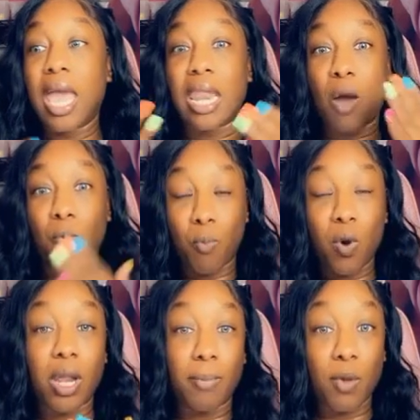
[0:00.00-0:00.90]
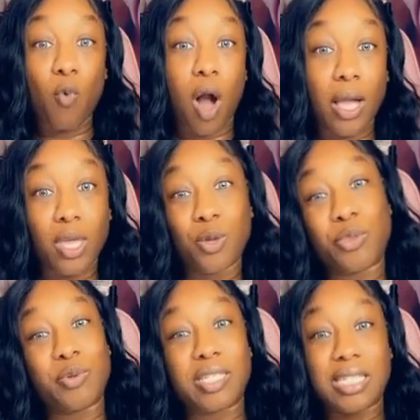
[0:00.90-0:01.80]
and I'm going to be walking you
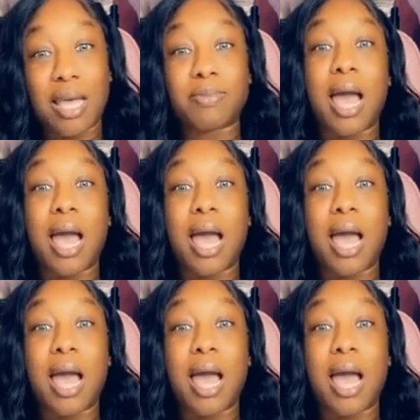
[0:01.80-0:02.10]
through the steps.